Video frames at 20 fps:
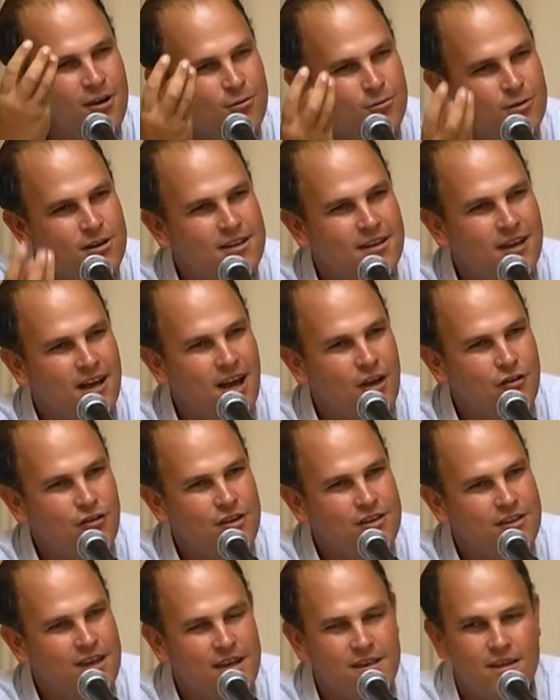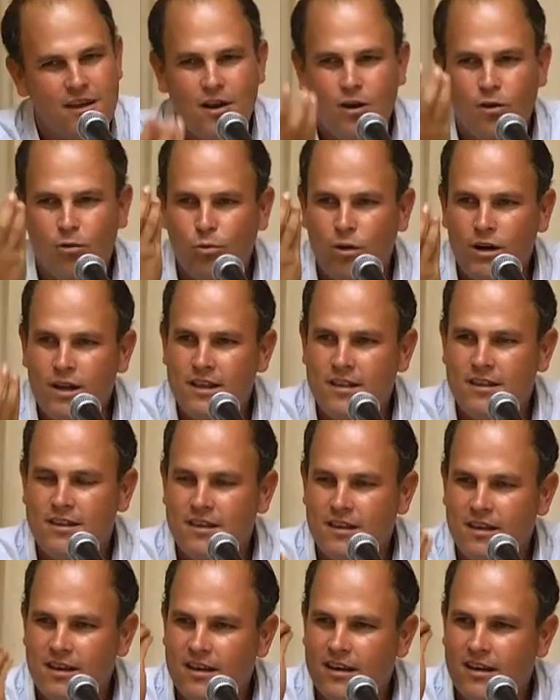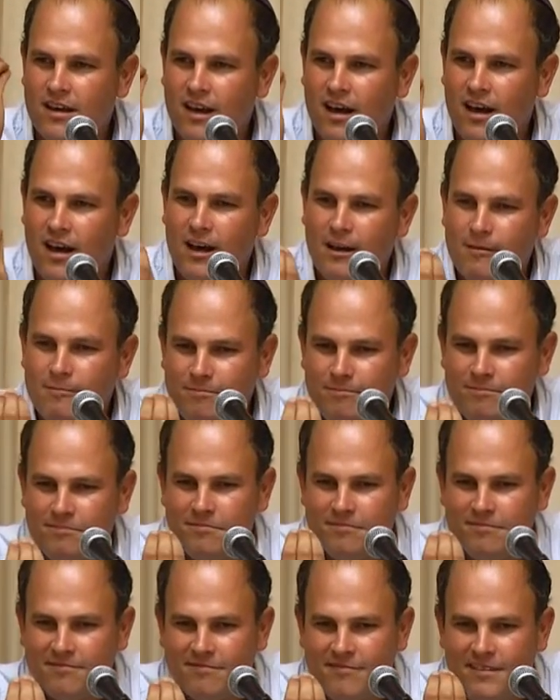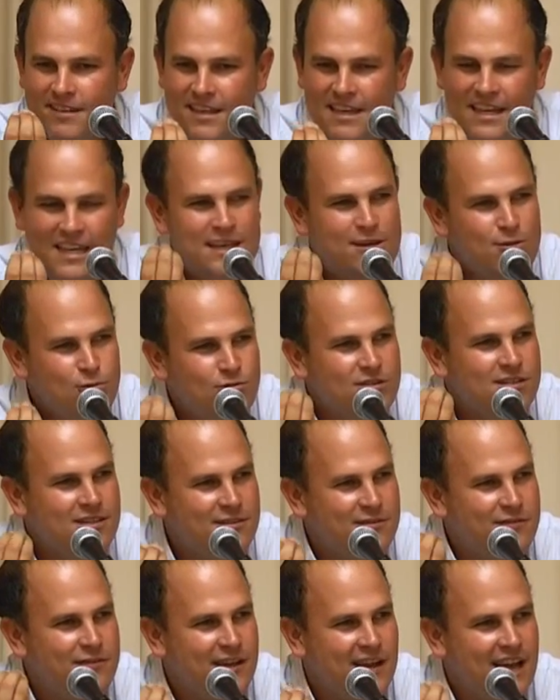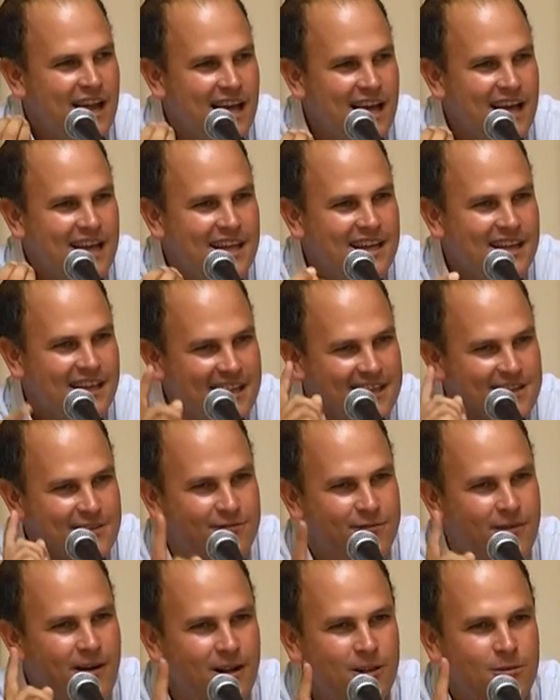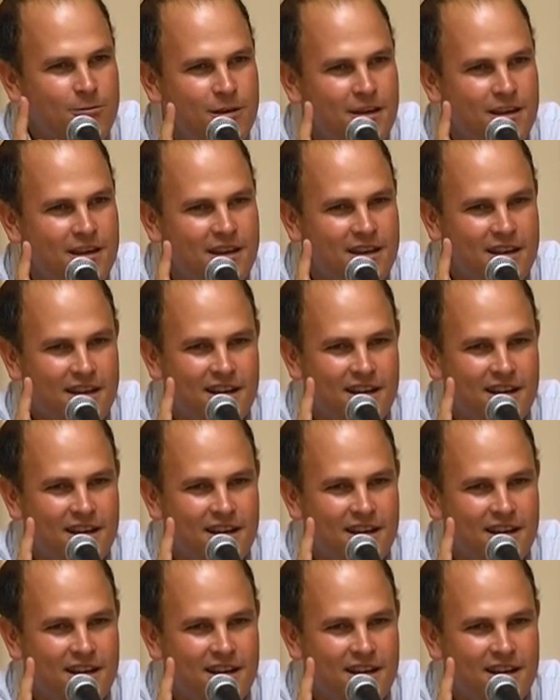What is Rashi says? What is iyun tefillah? It's the following.